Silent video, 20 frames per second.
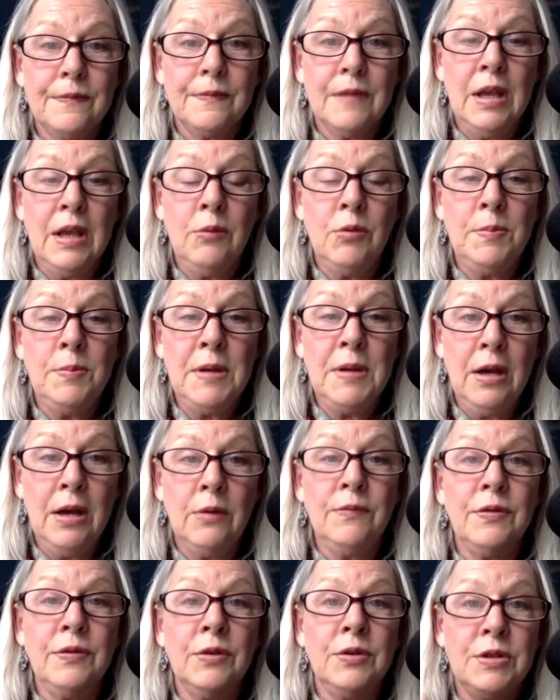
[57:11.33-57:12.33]
it would be
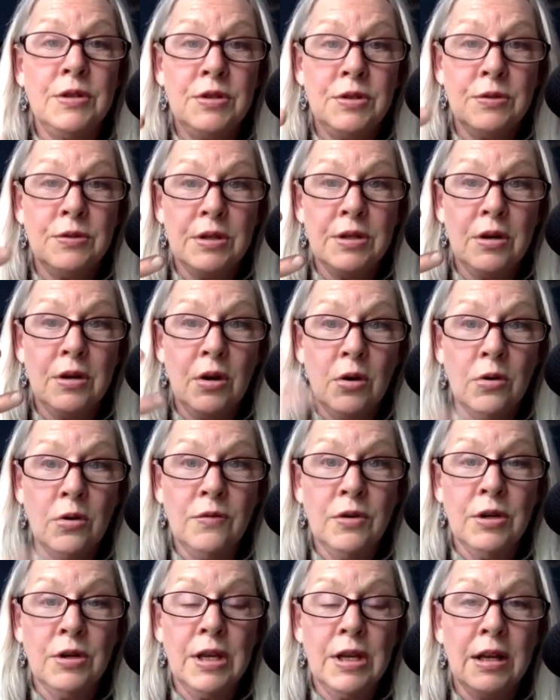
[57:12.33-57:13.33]
helpful to do it
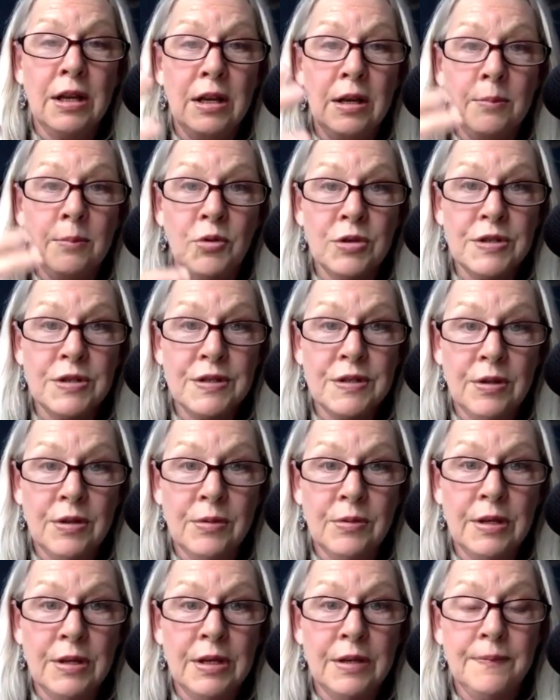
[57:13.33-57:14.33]
over again and more
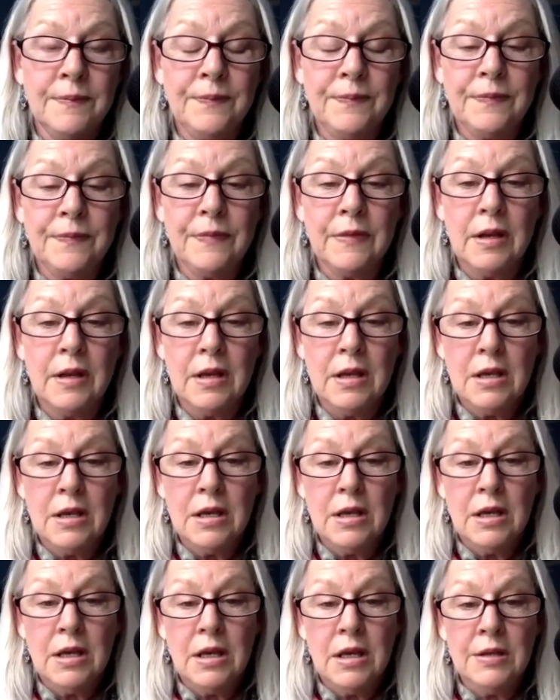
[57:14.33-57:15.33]
slowly.
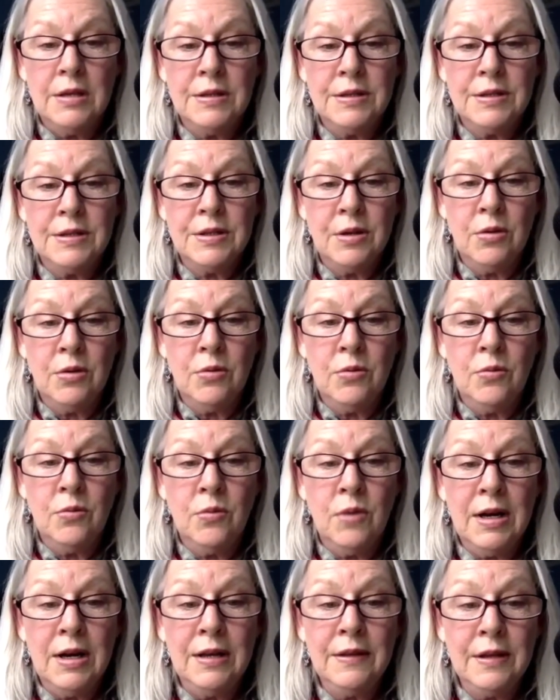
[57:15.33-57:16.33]
And so
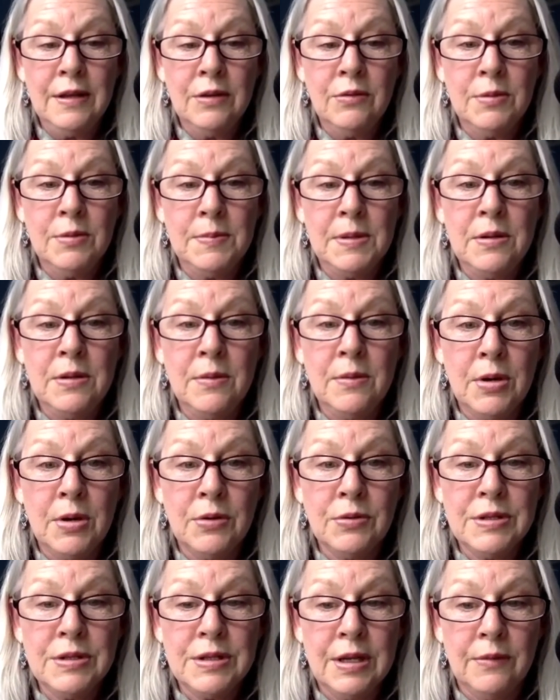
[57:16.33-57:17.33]
what I think would be the
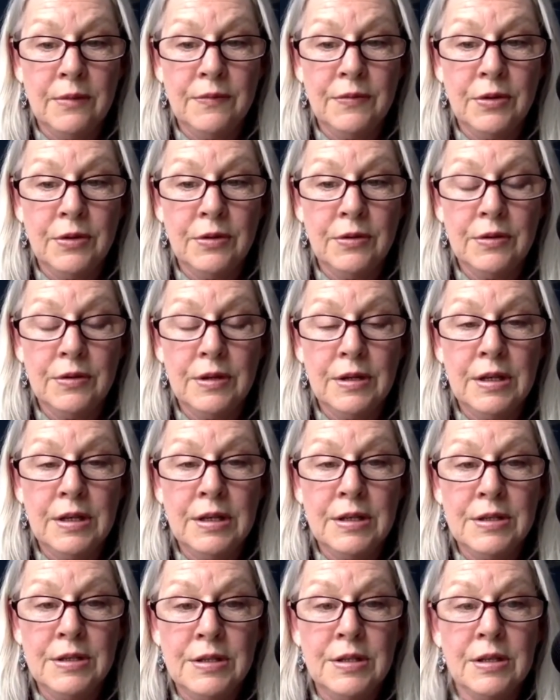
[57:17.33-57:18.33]
most helpful
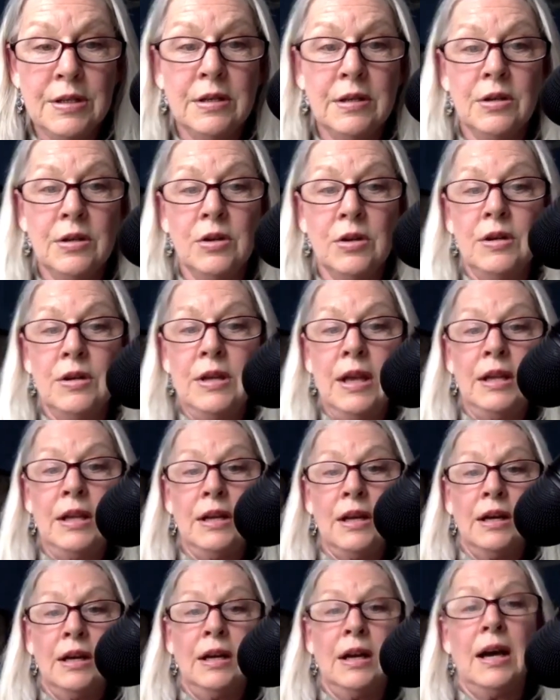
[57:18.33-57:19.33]
is to create
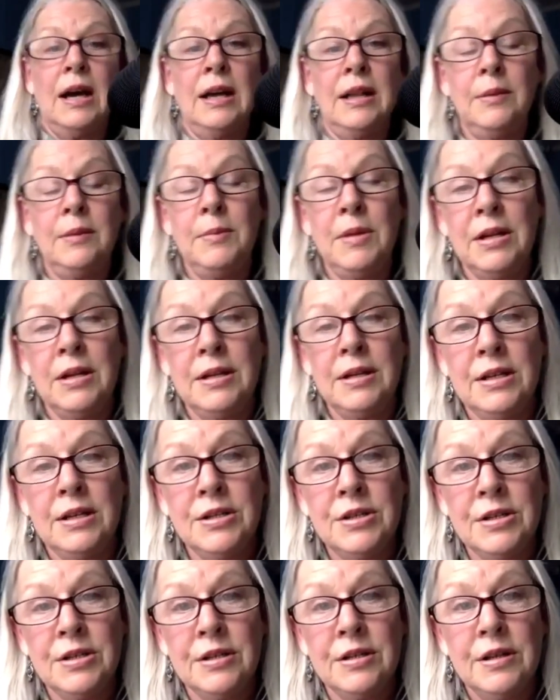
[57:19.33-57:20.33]
a guided
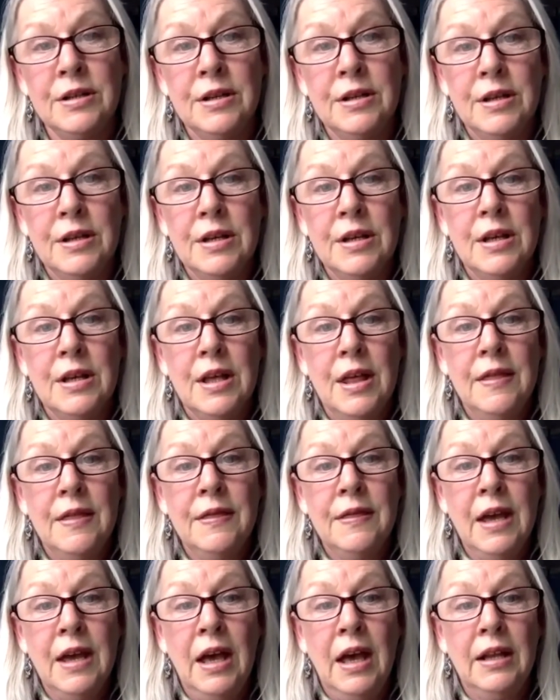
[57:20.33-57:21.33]
meditation
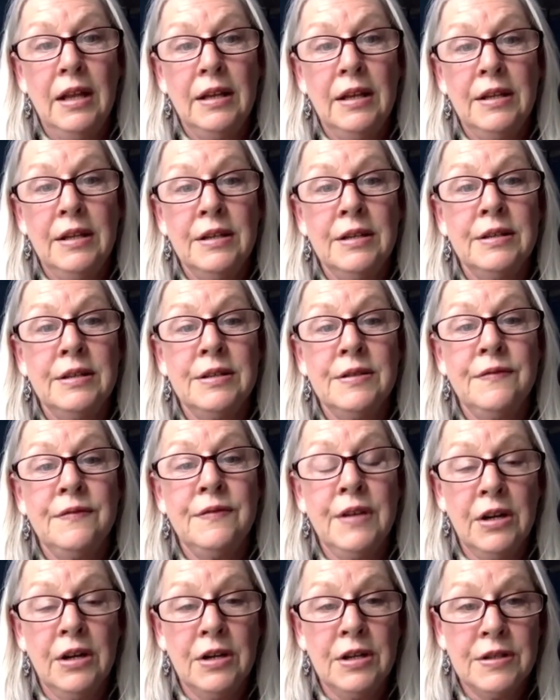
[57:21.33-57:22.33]
that is
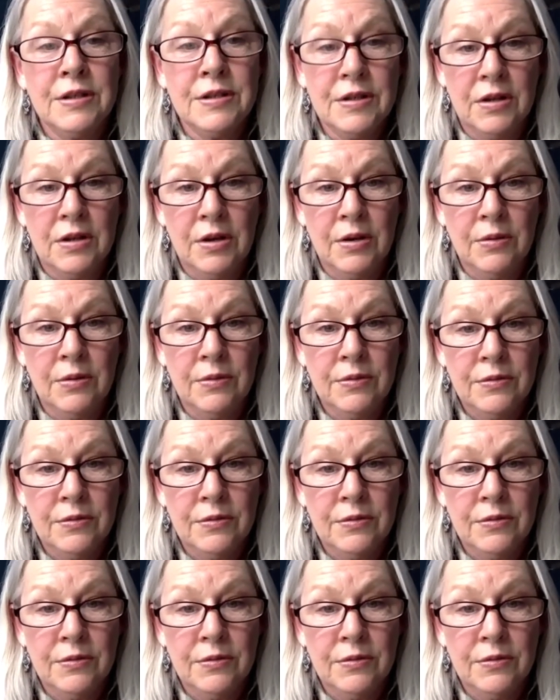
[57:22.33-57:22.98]
very slow